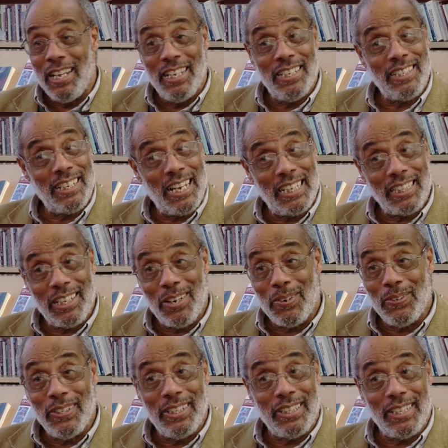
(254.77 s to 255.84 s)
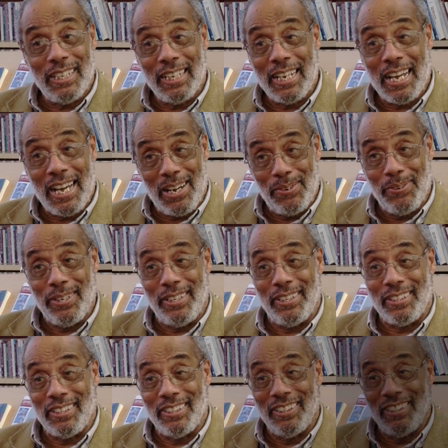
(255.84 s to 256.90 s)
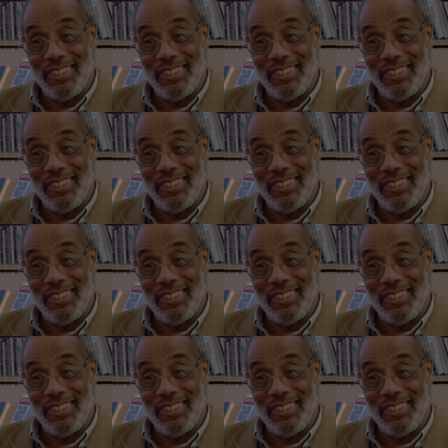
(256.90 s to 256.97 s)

It's not the only thing out here.